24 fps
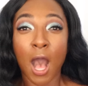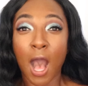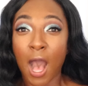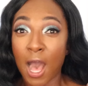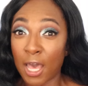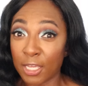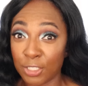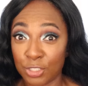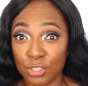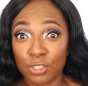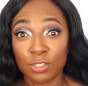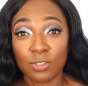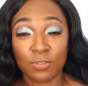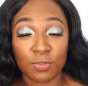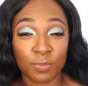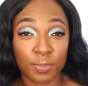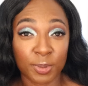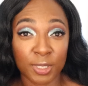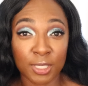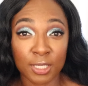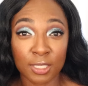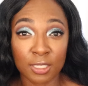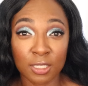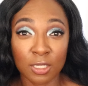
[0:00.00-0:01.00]
I should have
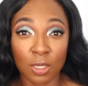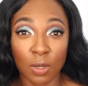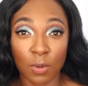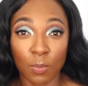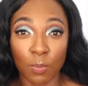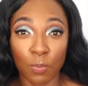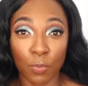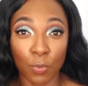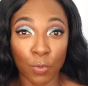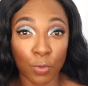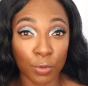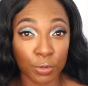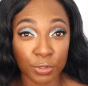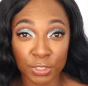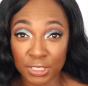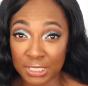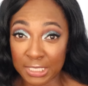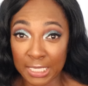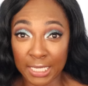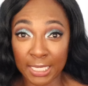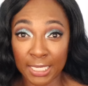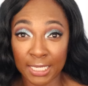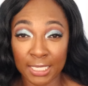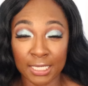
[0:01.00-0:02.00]
been more
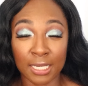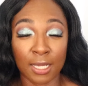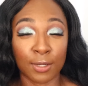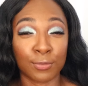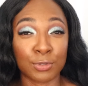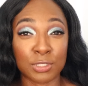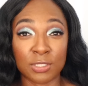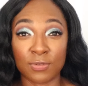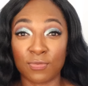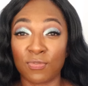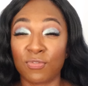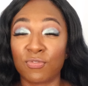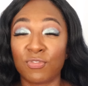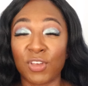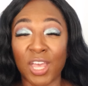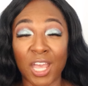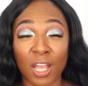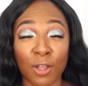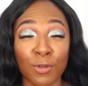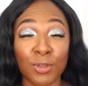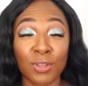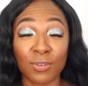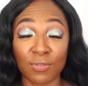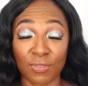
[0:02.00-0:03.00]
sane. I was
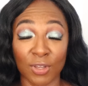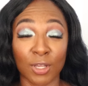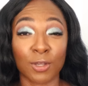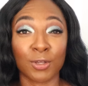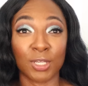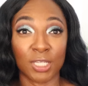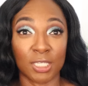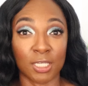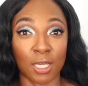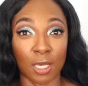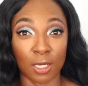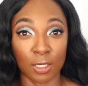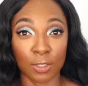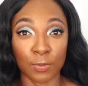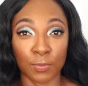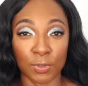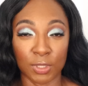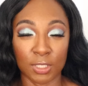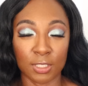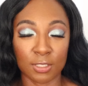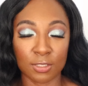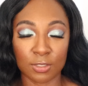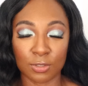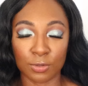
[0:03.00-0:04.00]
very, very young
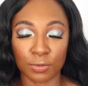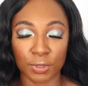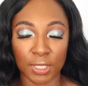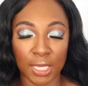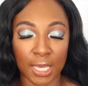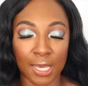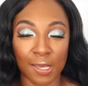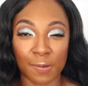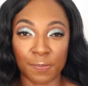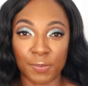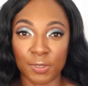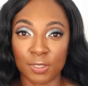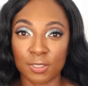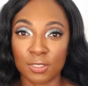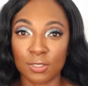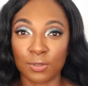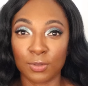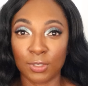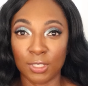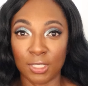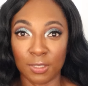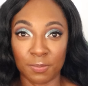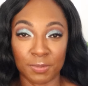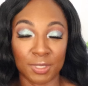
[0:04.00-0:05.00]
when this story happened.
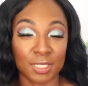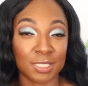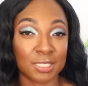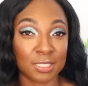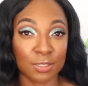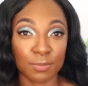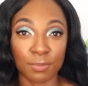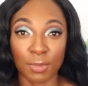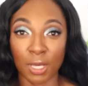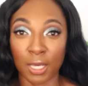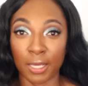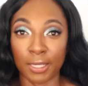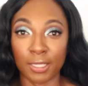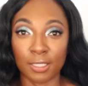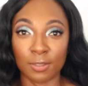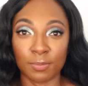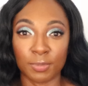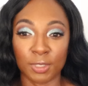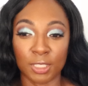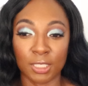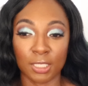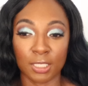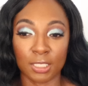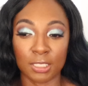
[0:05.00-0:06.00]
So keep this in
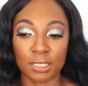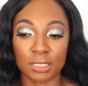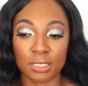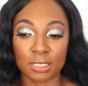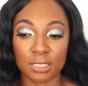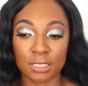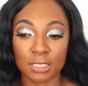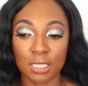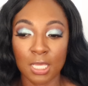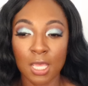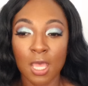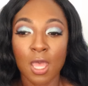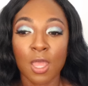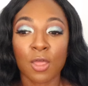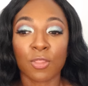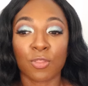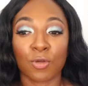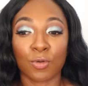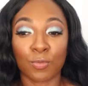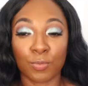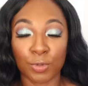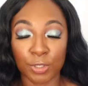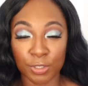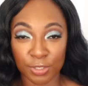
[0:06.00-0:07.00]
mind because
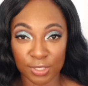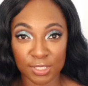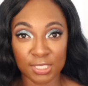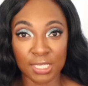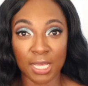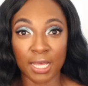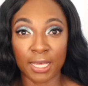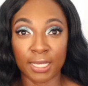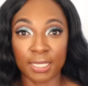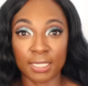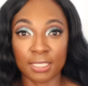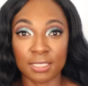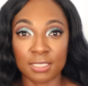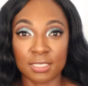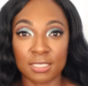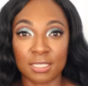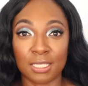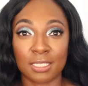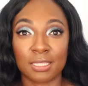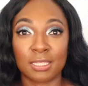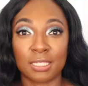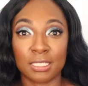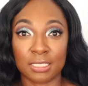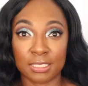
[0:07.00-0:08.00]
there were signs
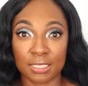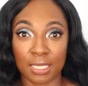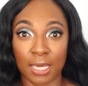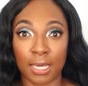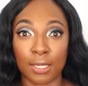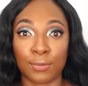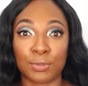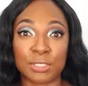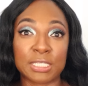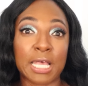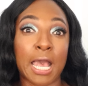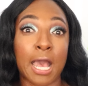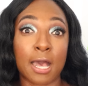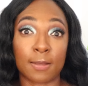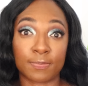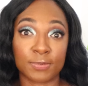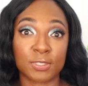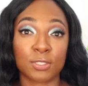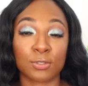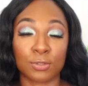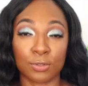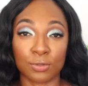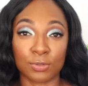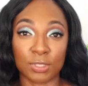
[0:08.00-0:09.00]
that this guy was
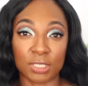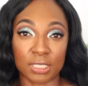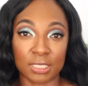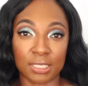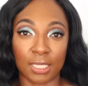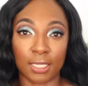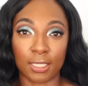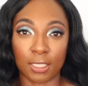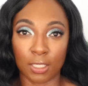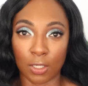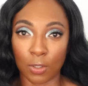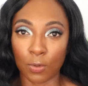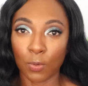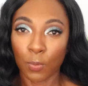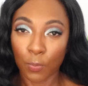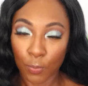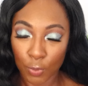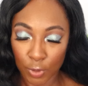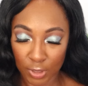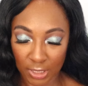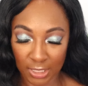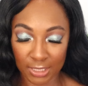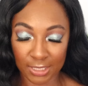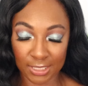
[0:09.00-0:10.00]
absolutely psycho.
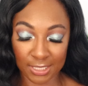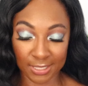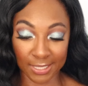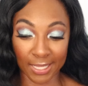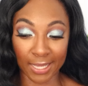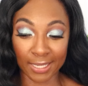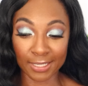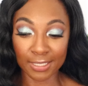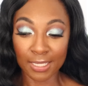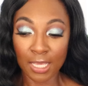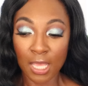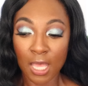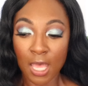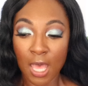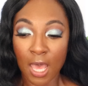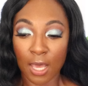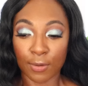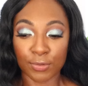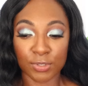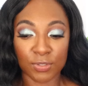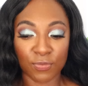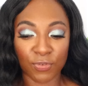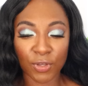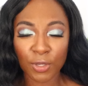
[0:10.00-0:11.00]
We'll get to that.
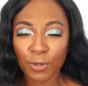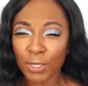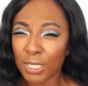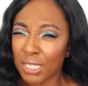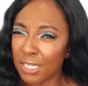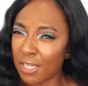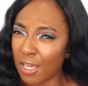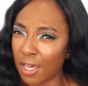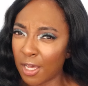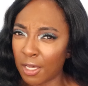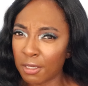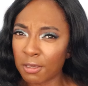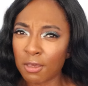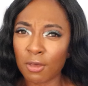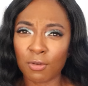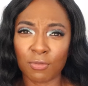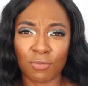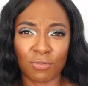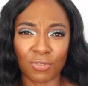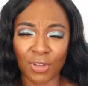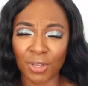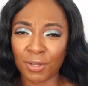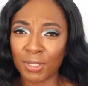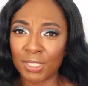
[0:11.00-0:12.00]
I was very
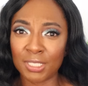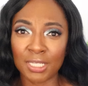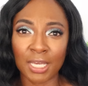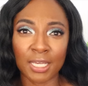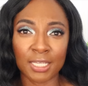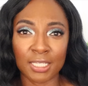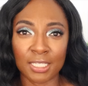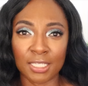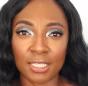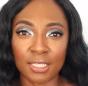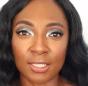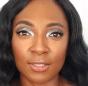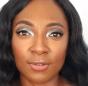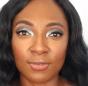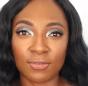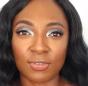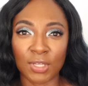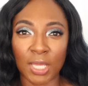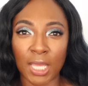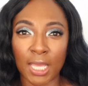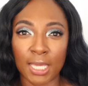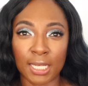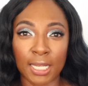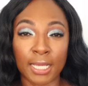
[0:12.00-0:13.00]
young, very
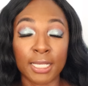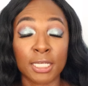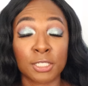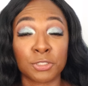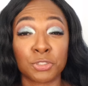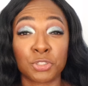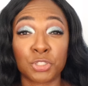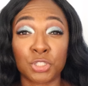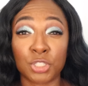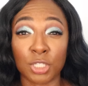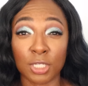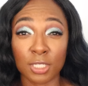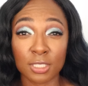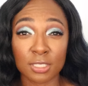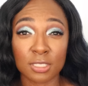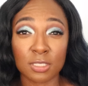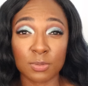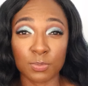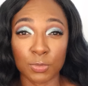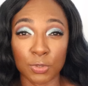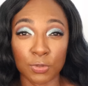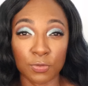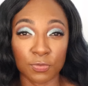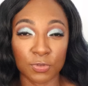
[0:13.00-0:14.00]
naive, and I had
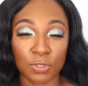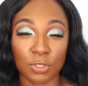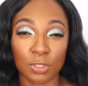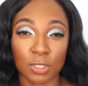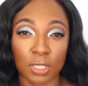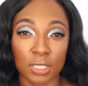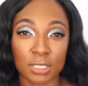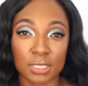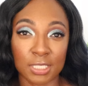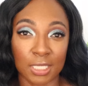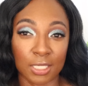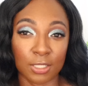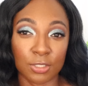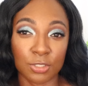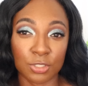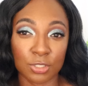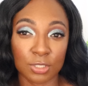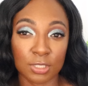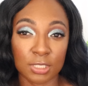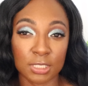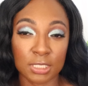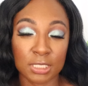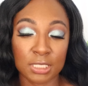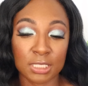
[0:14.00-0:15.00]
just moved to Los
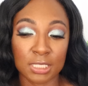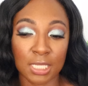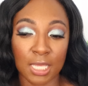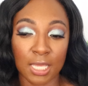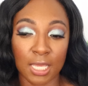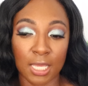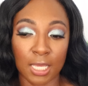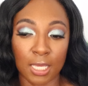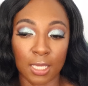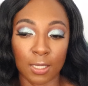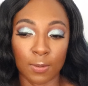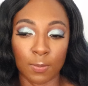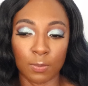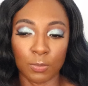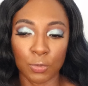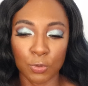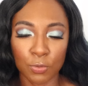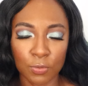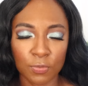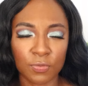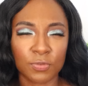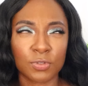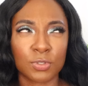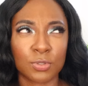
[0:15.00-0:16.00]
Angeles and
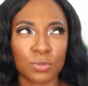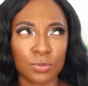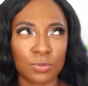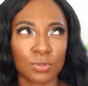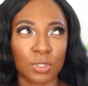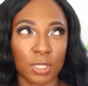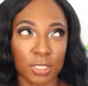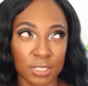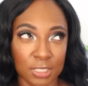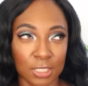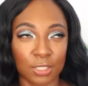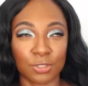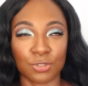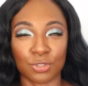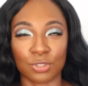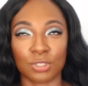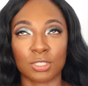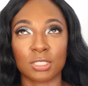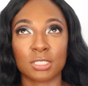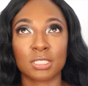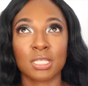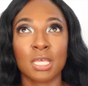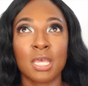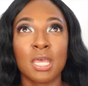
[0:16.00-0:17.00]
moved to Los
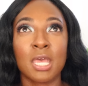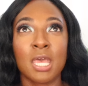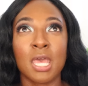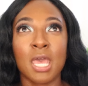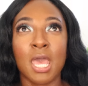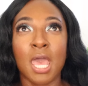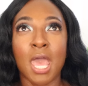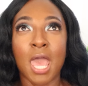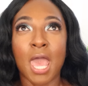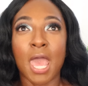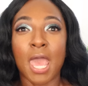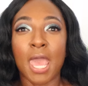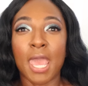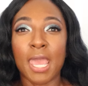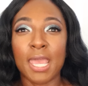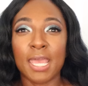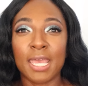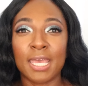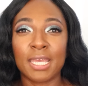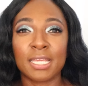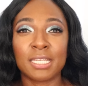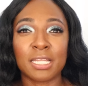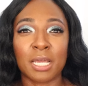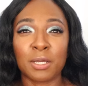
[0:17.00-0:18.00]
Angeles
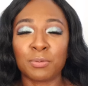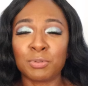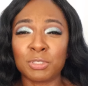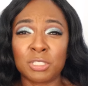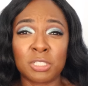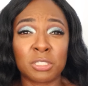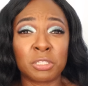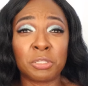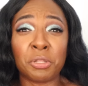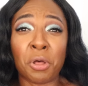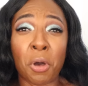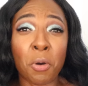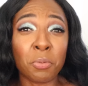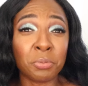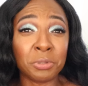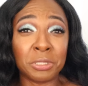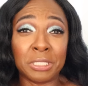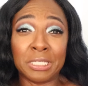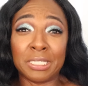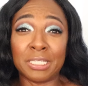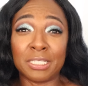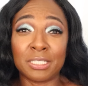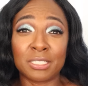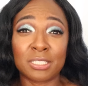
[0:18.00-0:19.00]
and I was
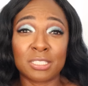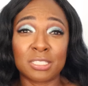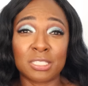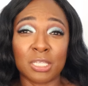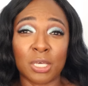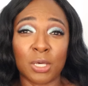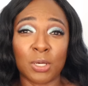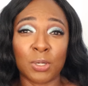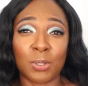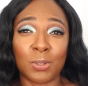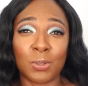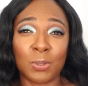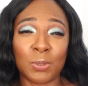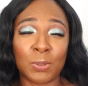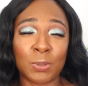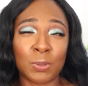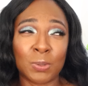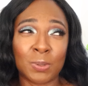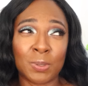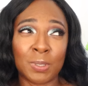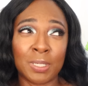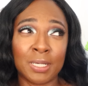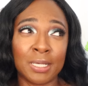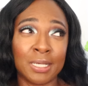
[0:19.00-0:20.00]
lonely.
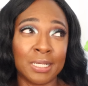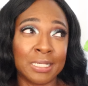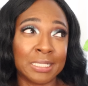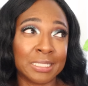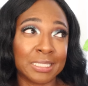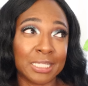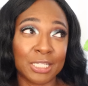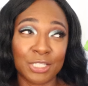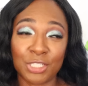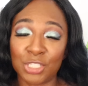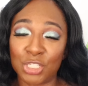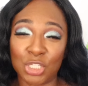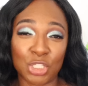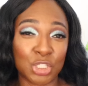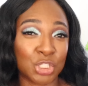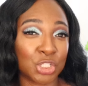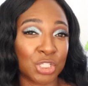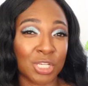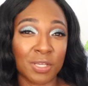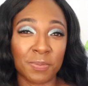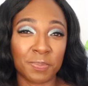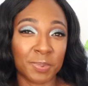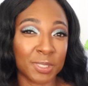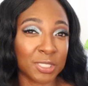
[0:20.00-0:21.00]
So let's
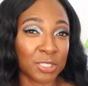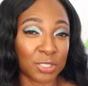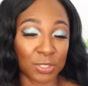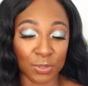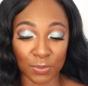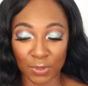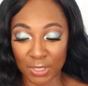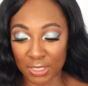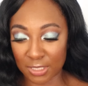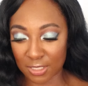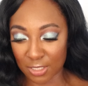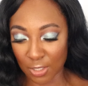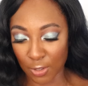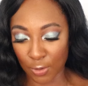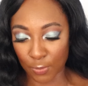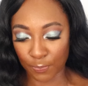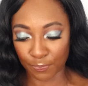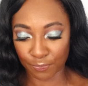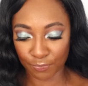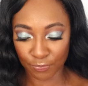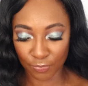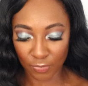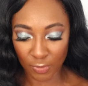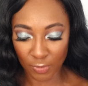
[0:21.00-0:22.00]
just jump into it.
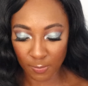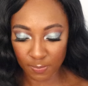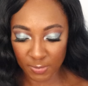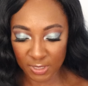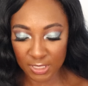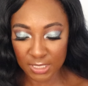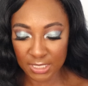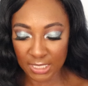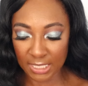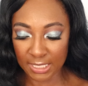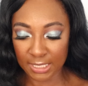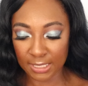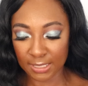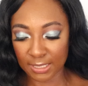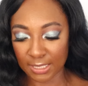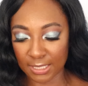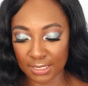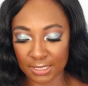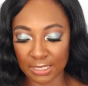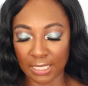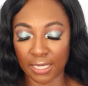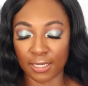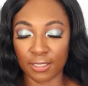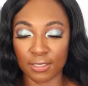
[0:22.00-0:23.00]
So been dating
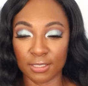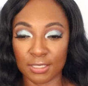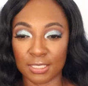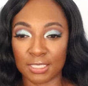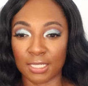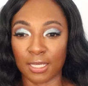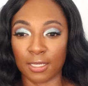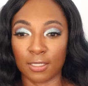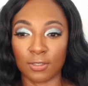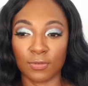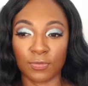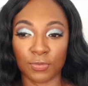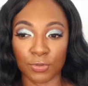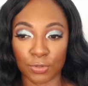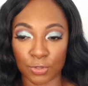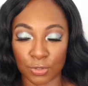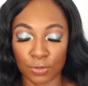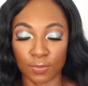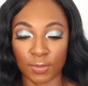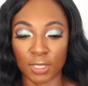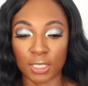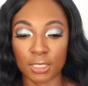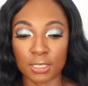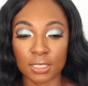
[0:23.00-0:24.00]
the Italian stallion for
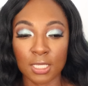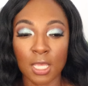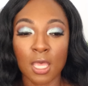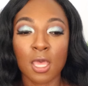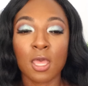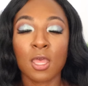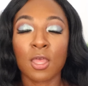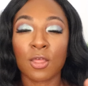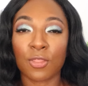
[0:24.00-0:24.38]
two months.